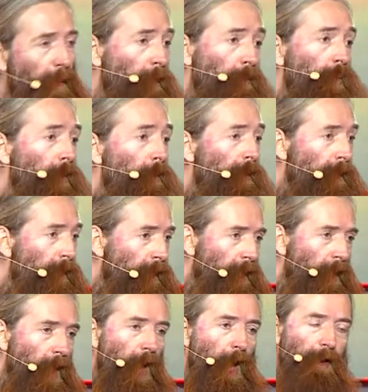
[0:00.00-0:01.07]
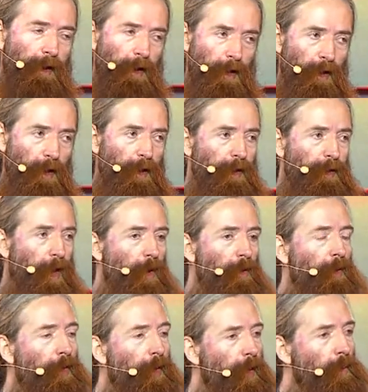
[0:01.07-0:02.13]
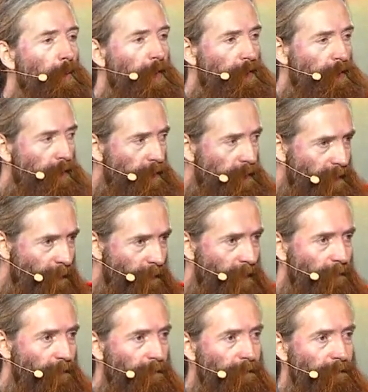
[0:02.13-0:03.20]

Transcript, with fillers: But we will see. I certainly don't think we should condemn it.